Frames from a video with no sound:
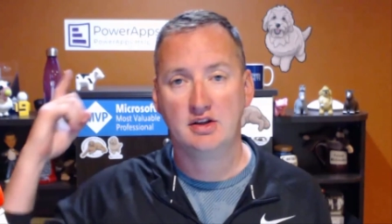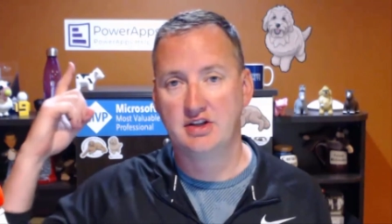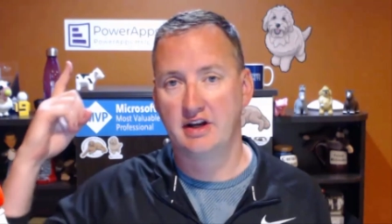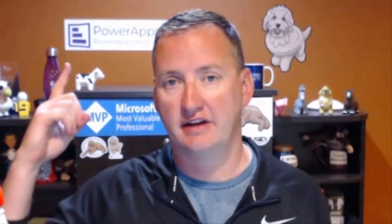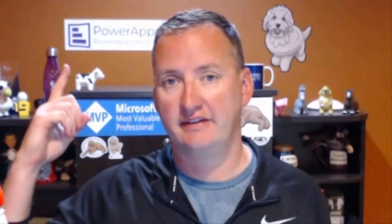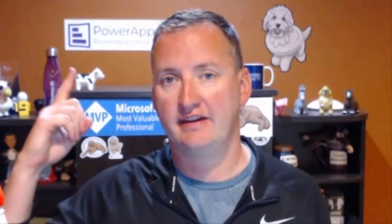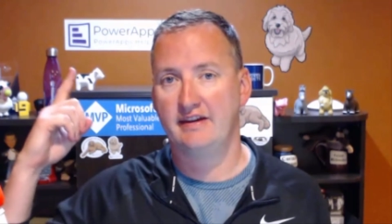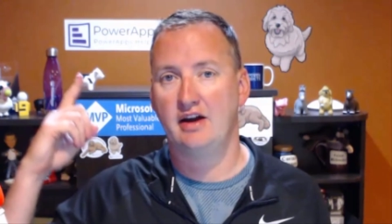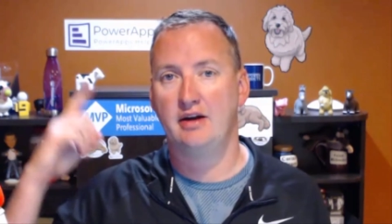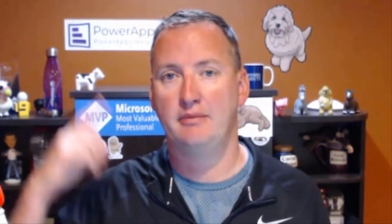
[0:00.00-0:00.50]

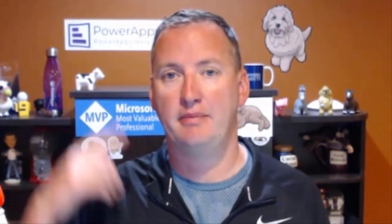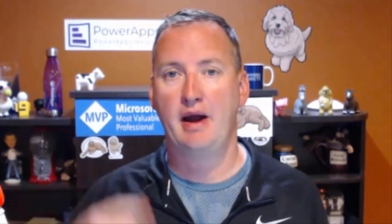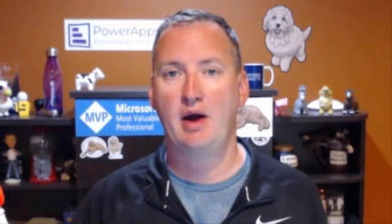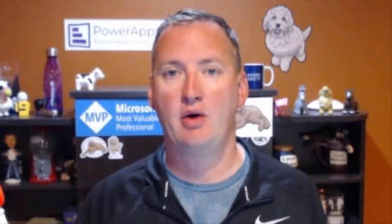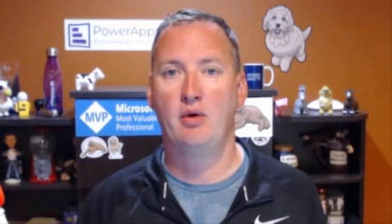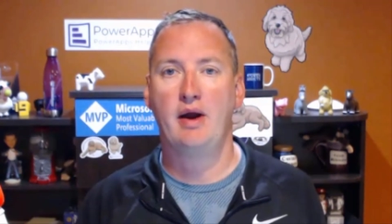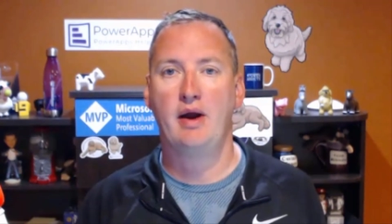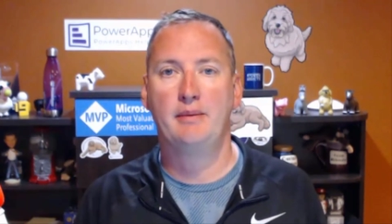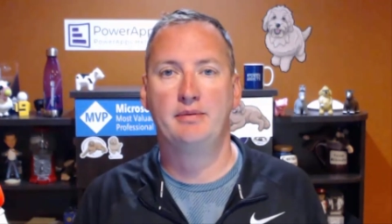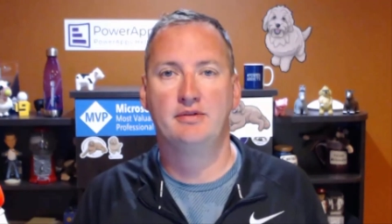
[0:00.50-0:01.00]
check us out at
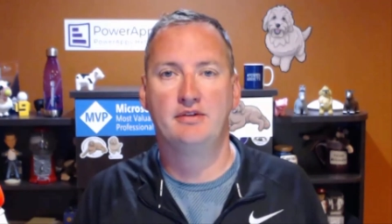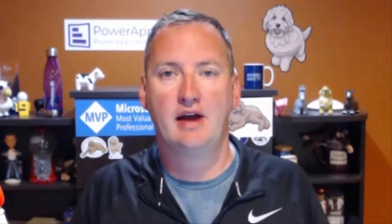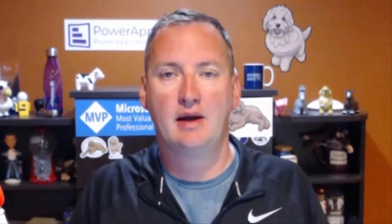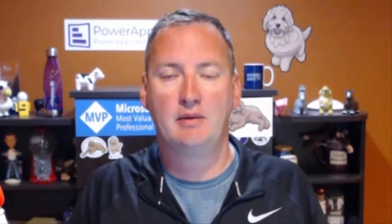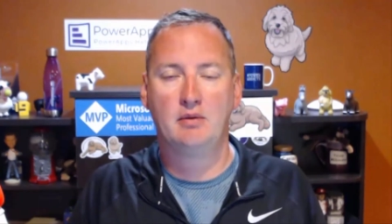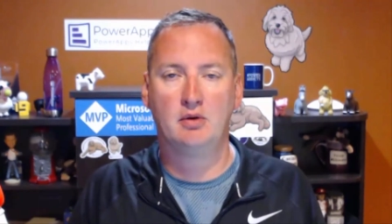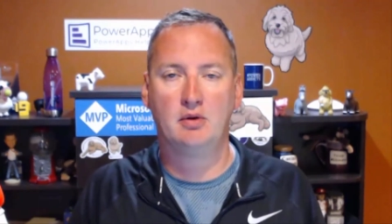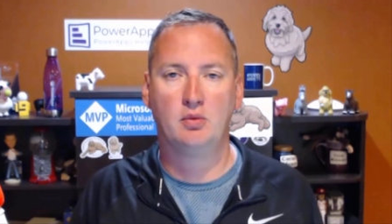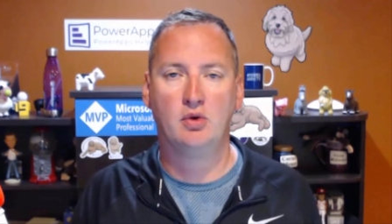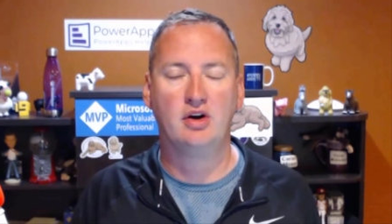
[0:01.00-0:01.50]
Power Apps
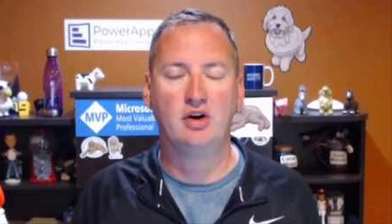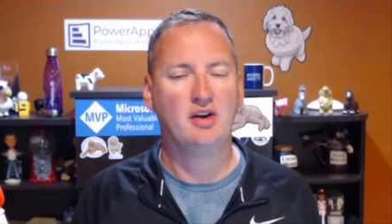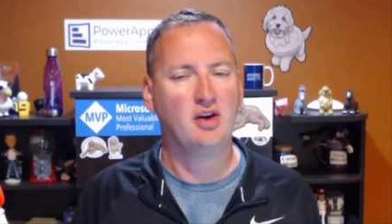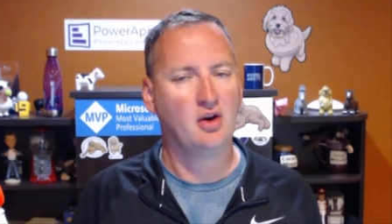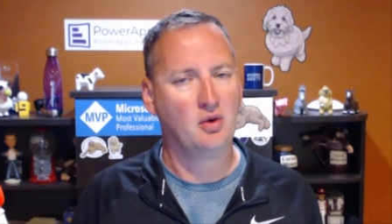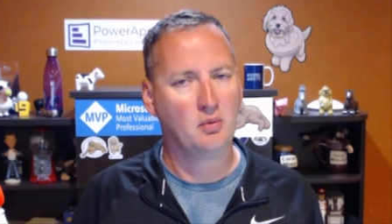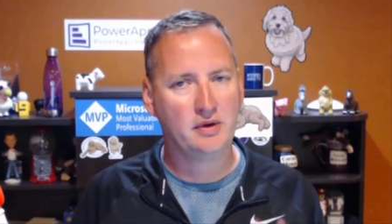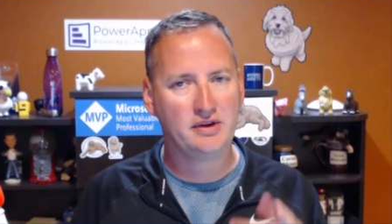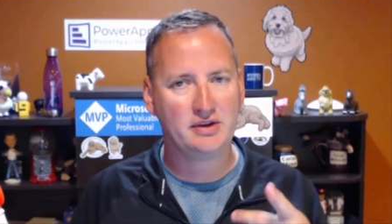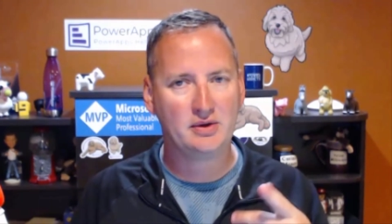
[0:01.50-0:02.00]
911.
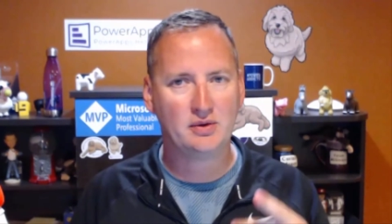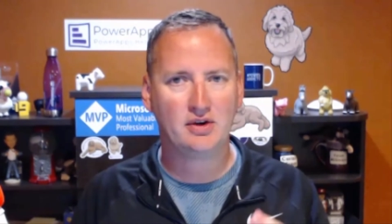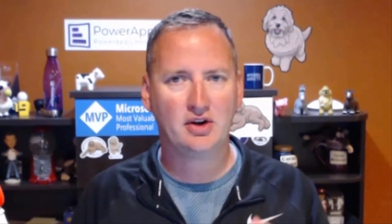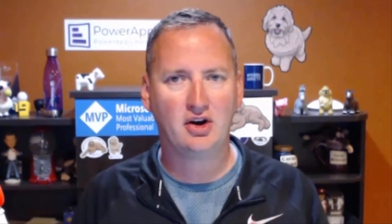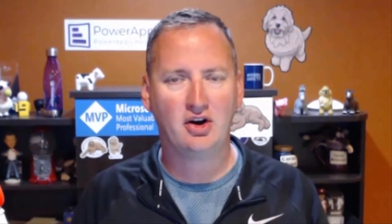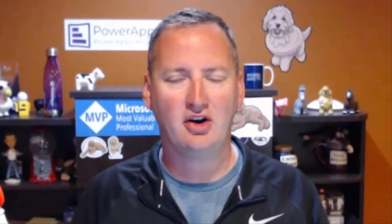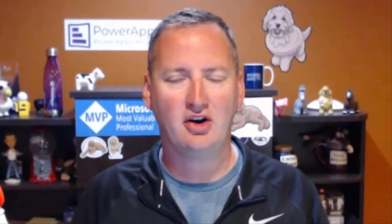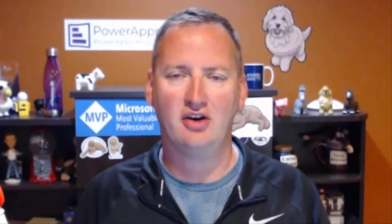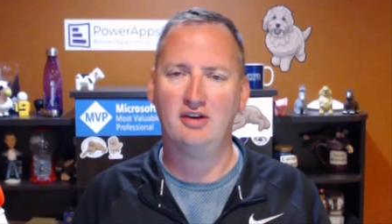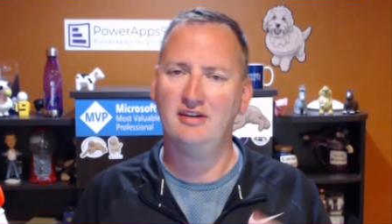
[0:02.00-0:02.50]
We do it
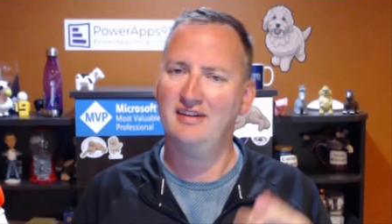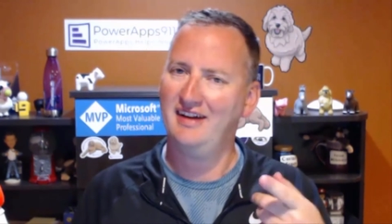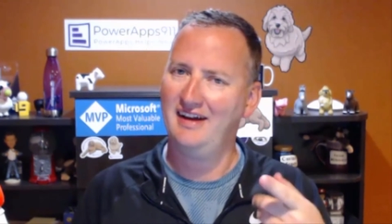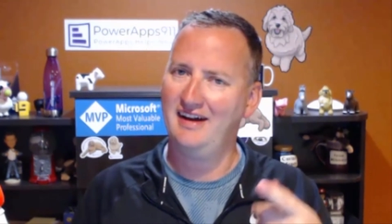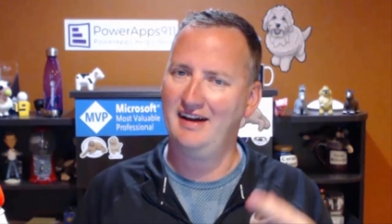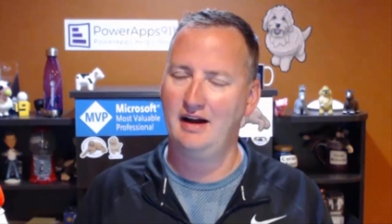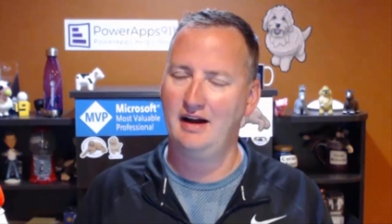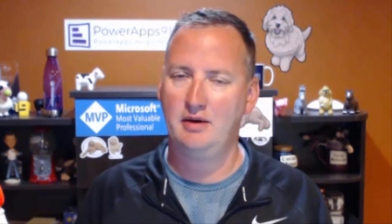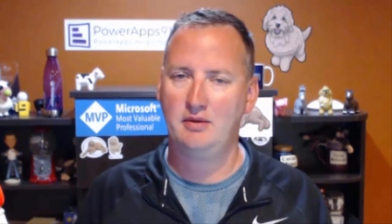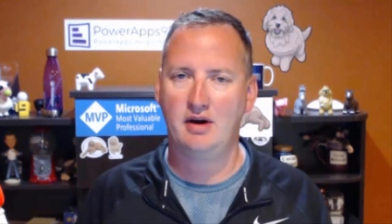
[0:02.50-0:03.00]
all.
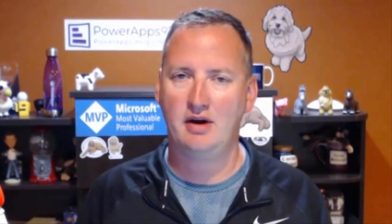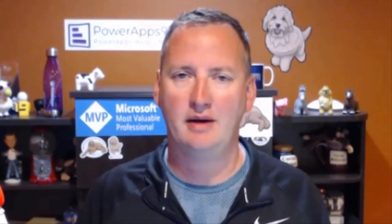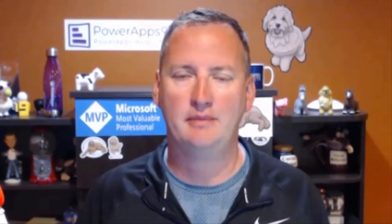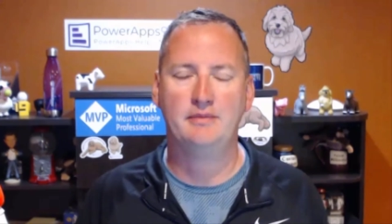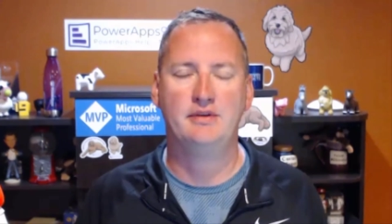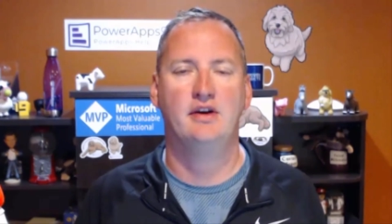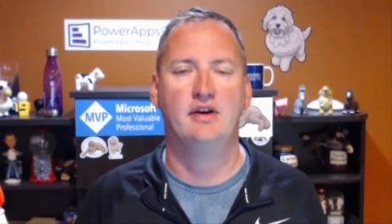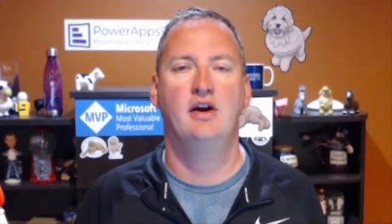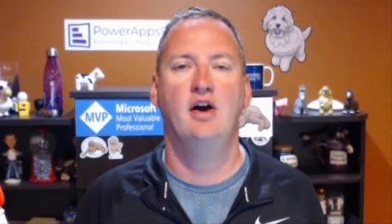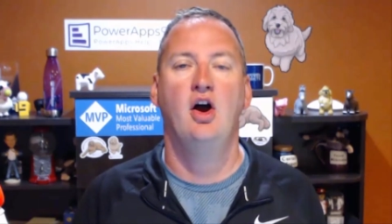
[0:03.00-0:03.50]
Ah, I
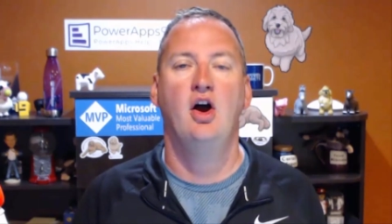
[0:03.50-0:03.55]
rhymed.